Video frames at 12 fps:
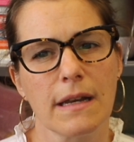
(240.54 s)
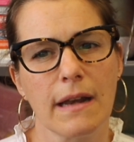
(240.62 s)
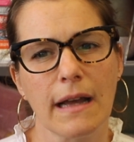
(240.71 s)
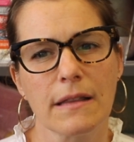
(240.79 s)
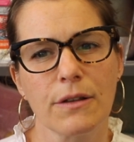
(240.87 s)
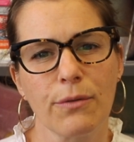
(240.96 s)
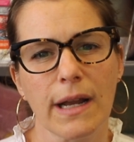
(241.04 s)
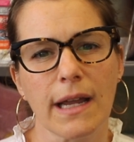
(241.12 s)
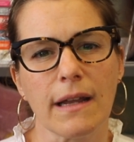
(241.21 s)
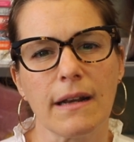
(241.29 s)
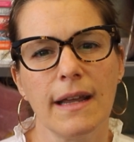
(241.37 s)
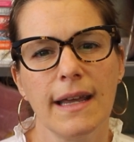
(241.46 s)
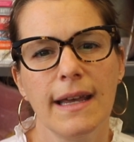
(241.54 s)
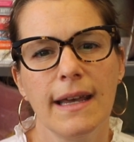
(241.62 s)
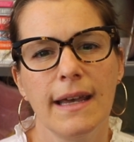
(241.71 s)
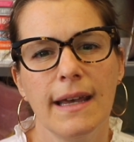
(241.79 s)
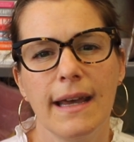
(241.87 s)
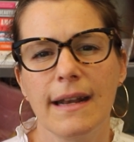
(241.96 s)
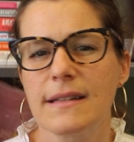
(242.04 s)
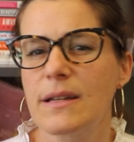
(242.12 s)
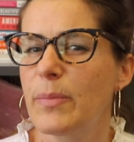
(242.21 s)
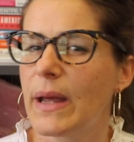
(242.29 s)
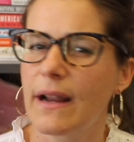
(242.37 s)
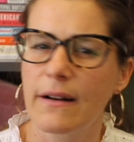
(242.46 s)
to 9th grade, and it's
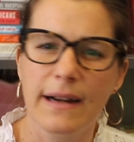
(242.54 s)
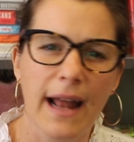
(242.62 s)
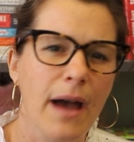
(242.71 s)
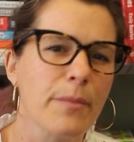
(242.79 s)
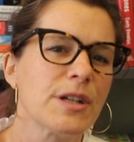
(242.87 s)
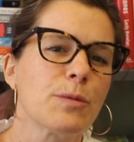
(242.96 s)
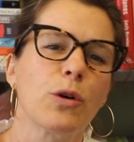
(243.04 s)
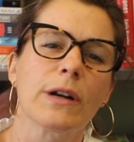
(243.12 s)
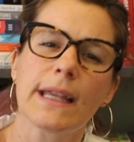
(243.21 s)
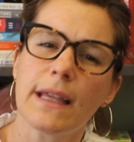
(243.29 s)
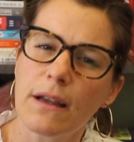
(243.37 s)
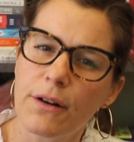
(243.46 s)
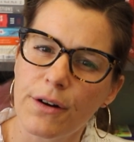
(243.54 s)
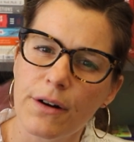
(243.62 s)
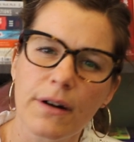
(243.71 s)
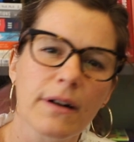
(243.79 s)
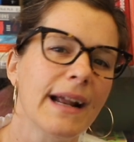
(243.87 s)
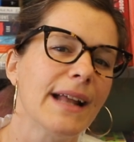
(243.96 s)
apparent how much more eager